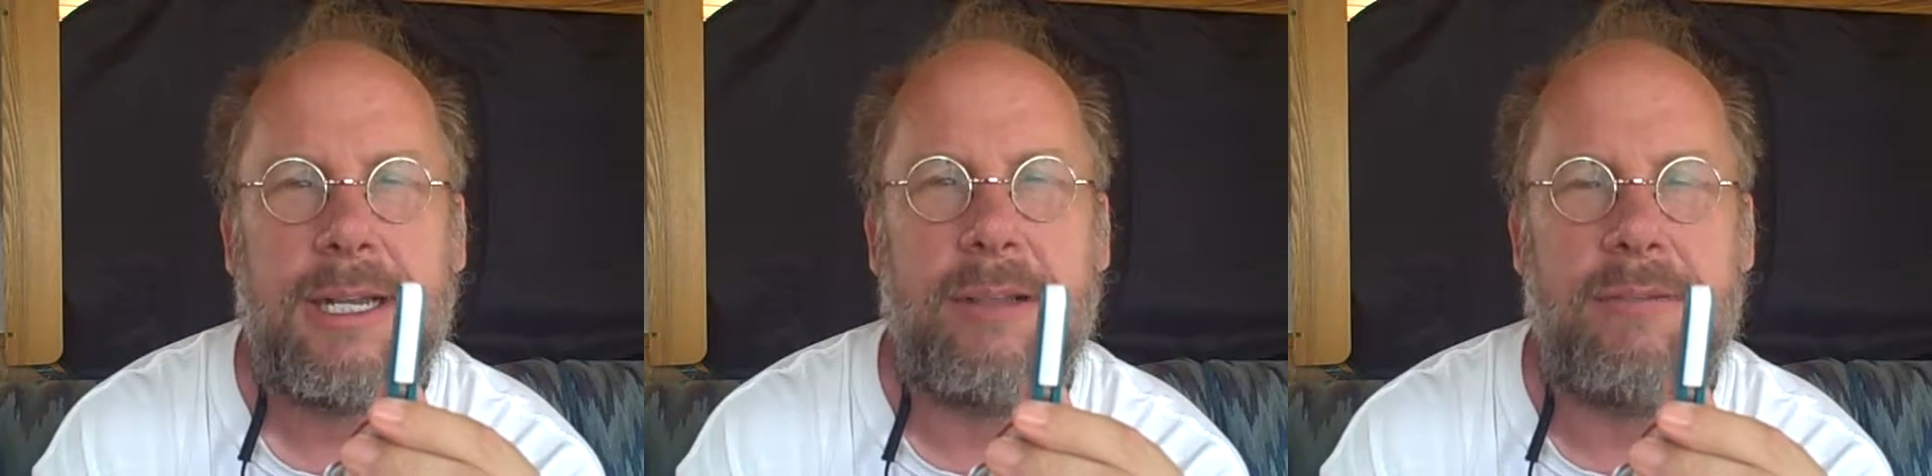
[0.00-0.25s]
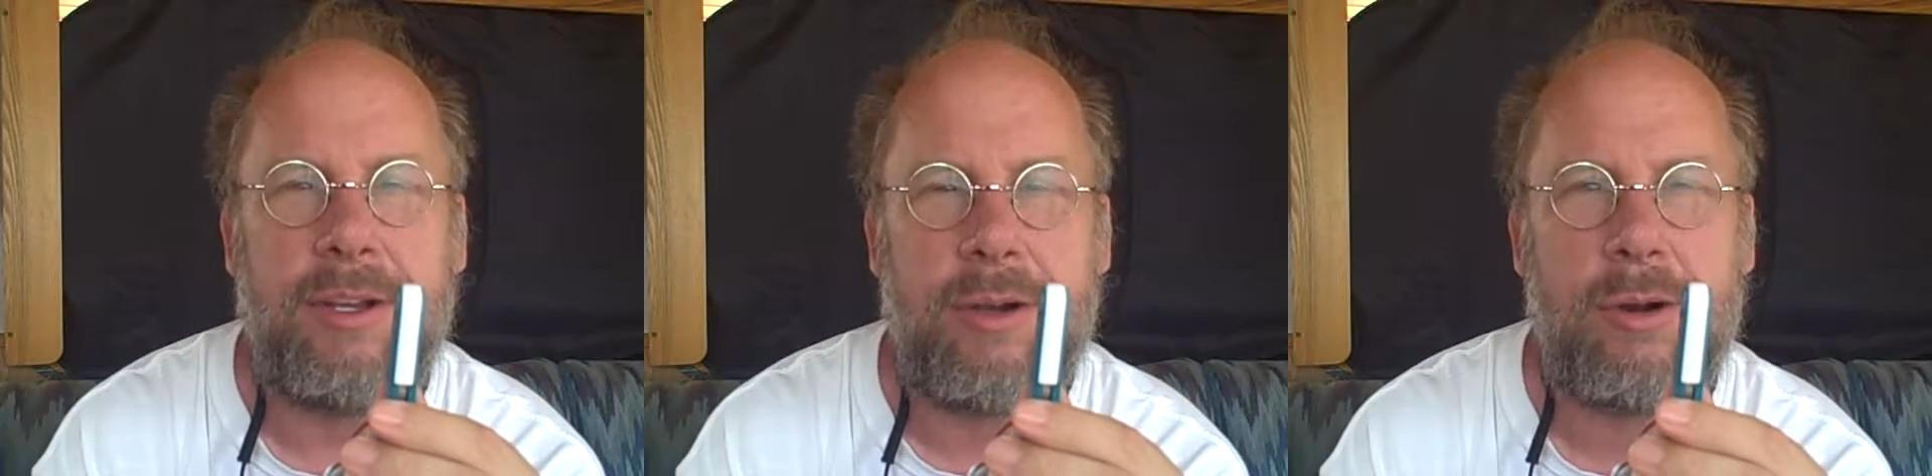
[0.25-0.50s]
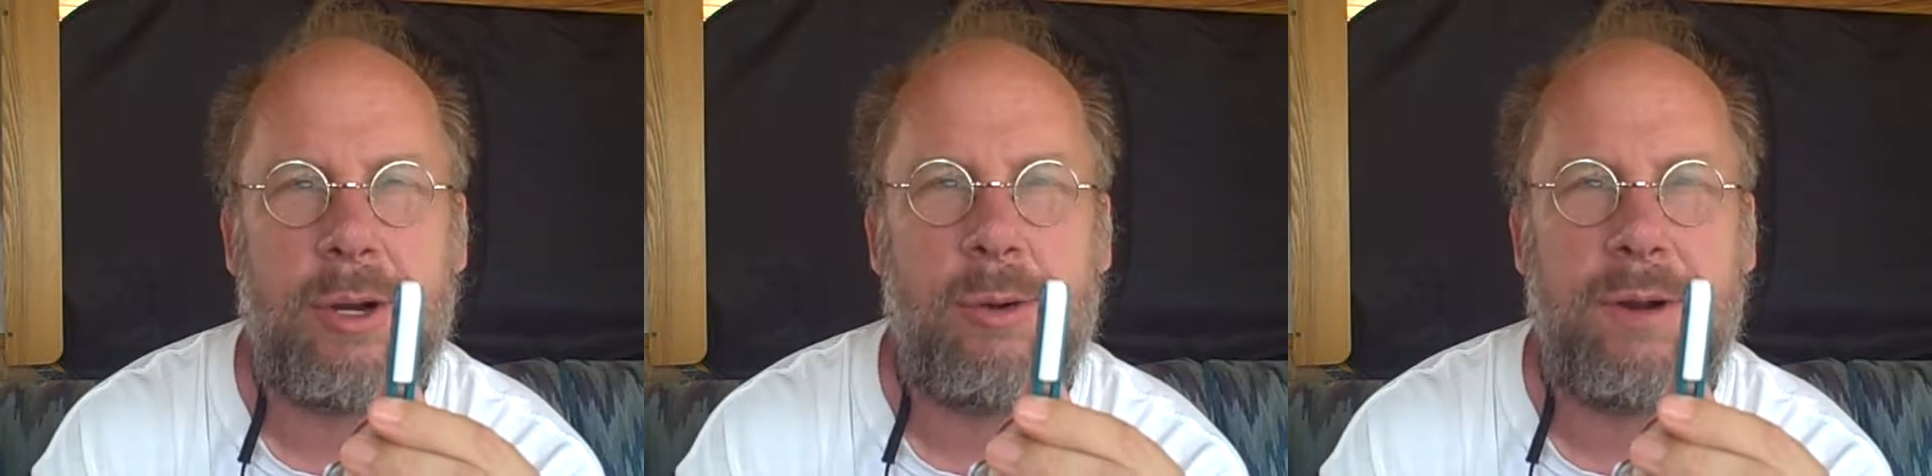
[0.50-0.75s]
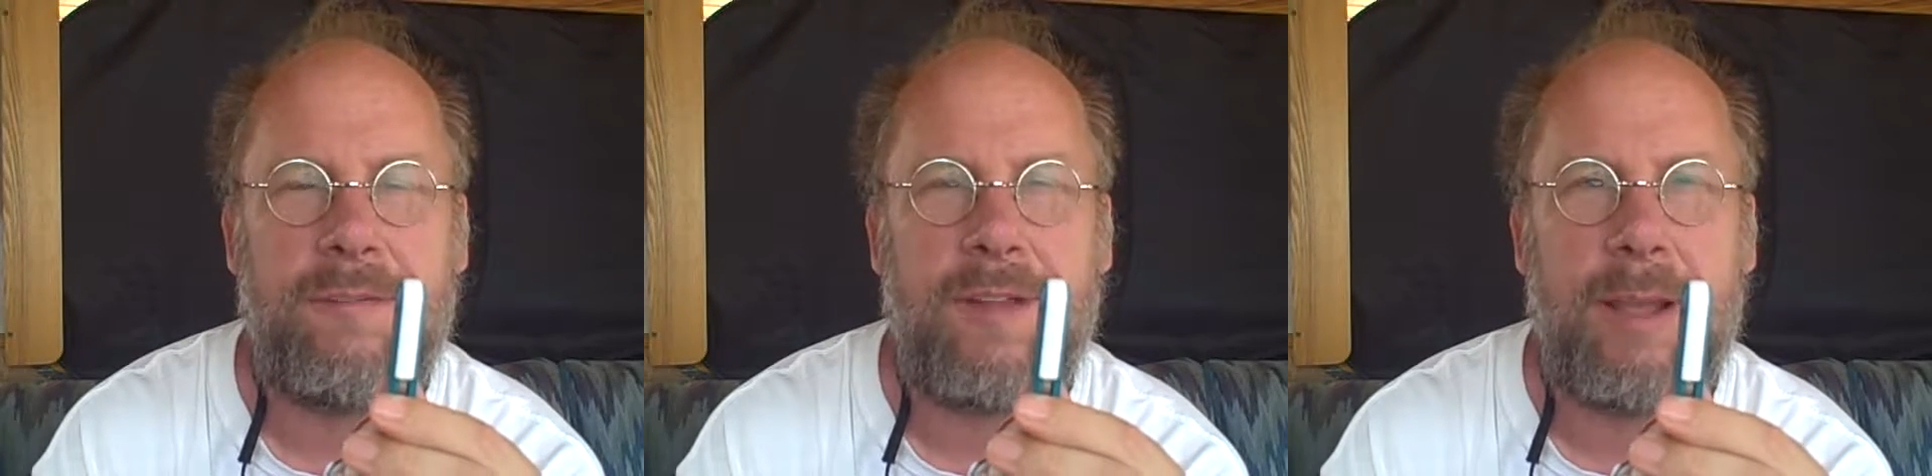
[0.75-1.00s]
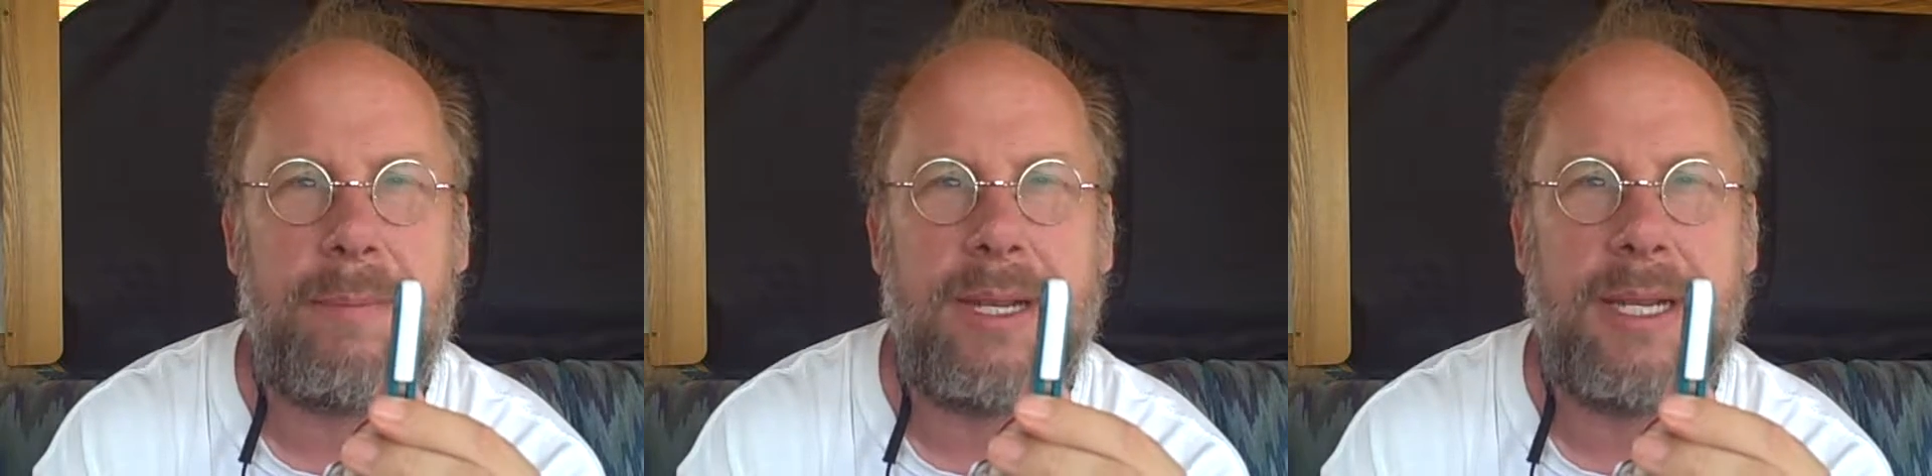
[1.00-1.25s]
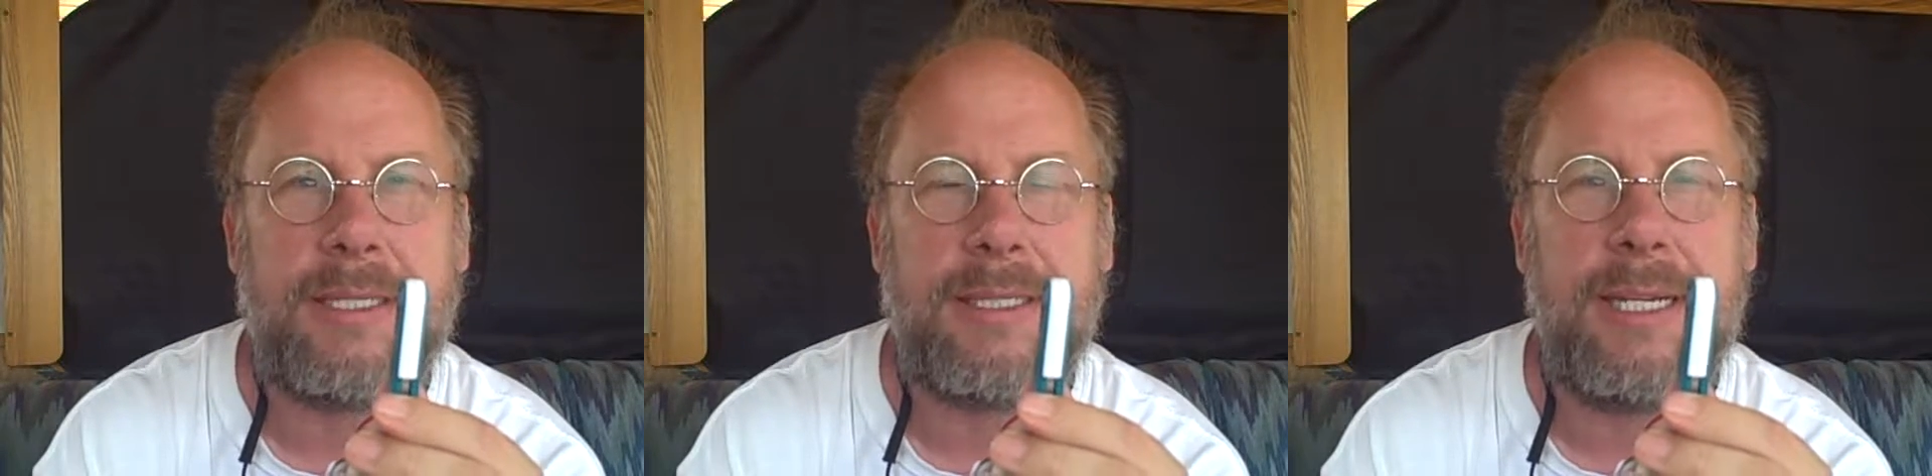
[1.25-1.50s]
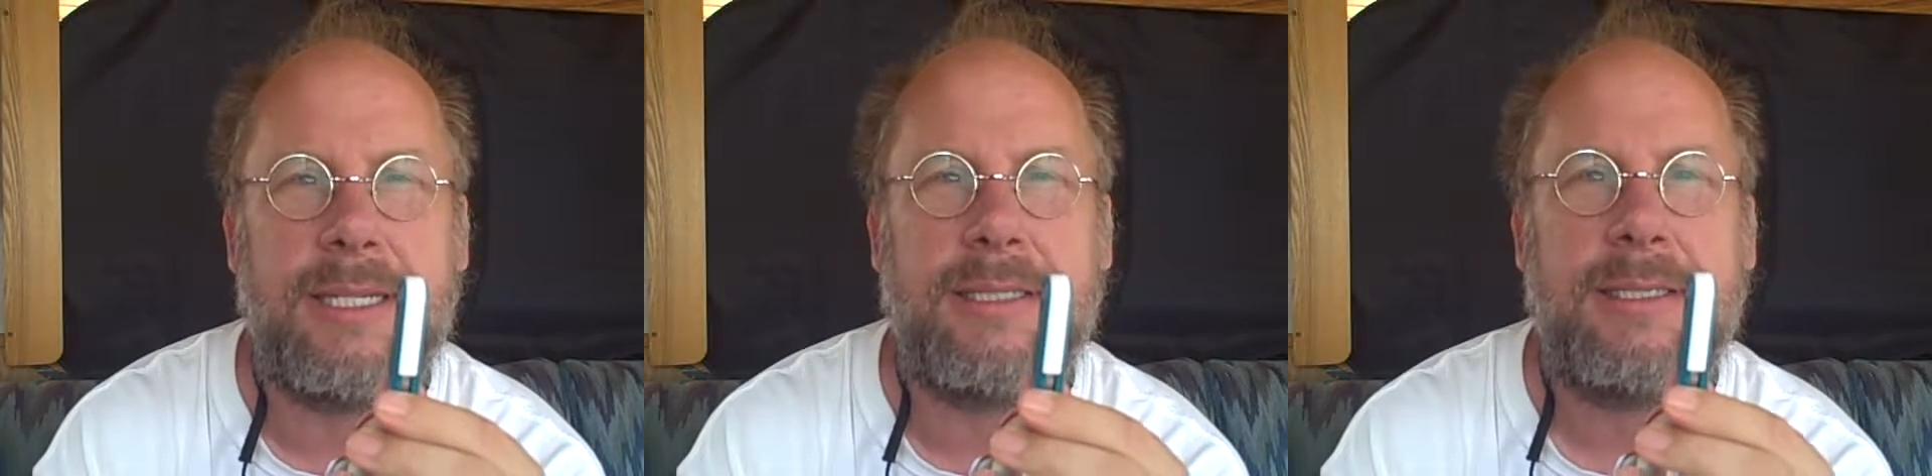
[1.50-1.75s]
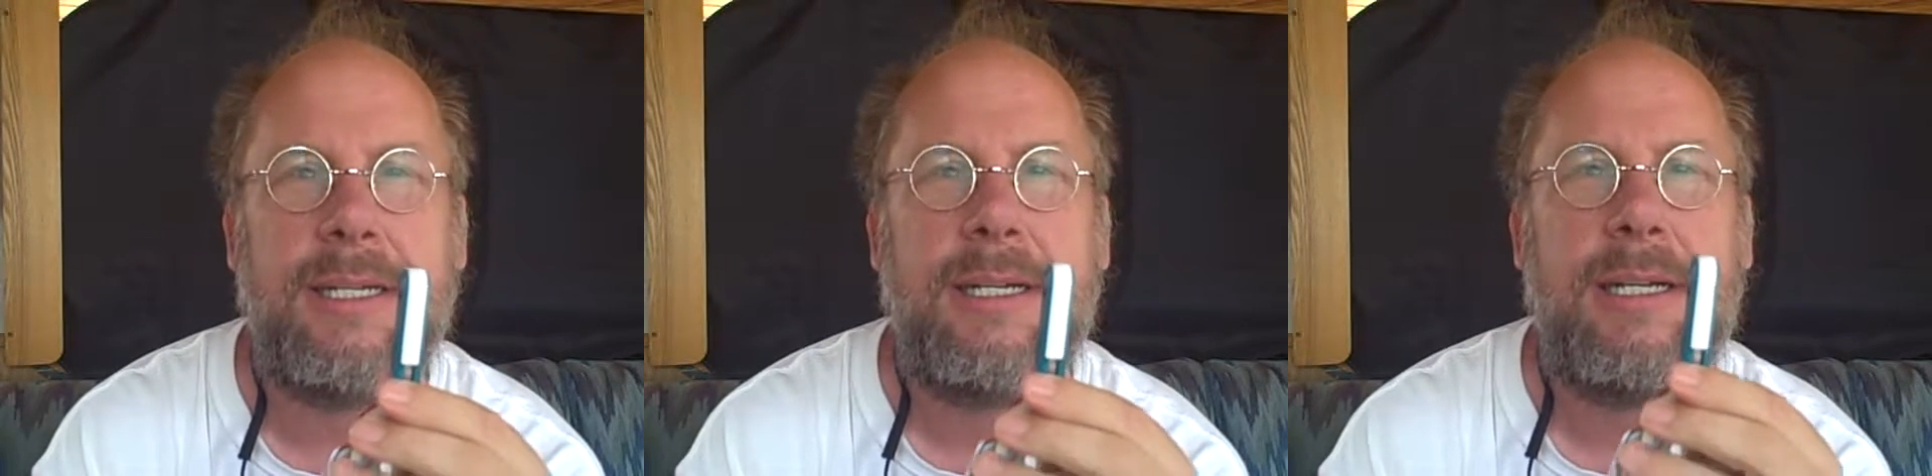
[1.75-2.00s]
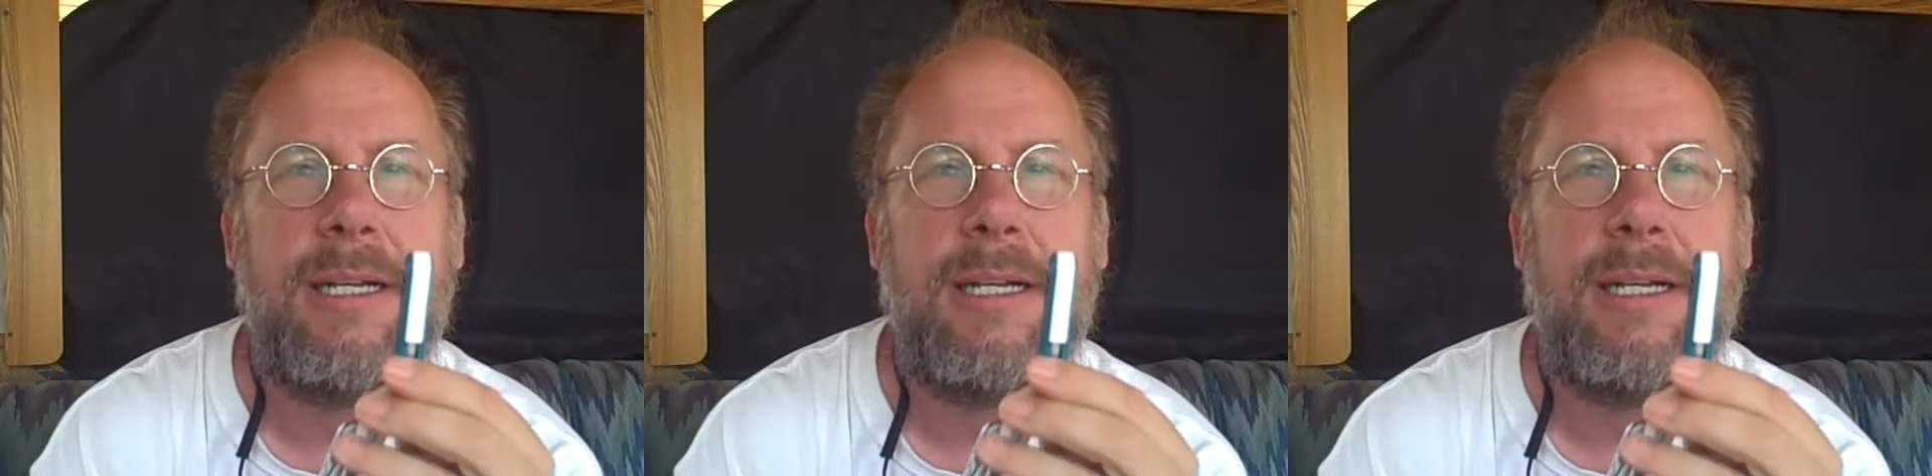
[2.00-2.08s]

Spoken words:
If you don't know what a floppy disk is,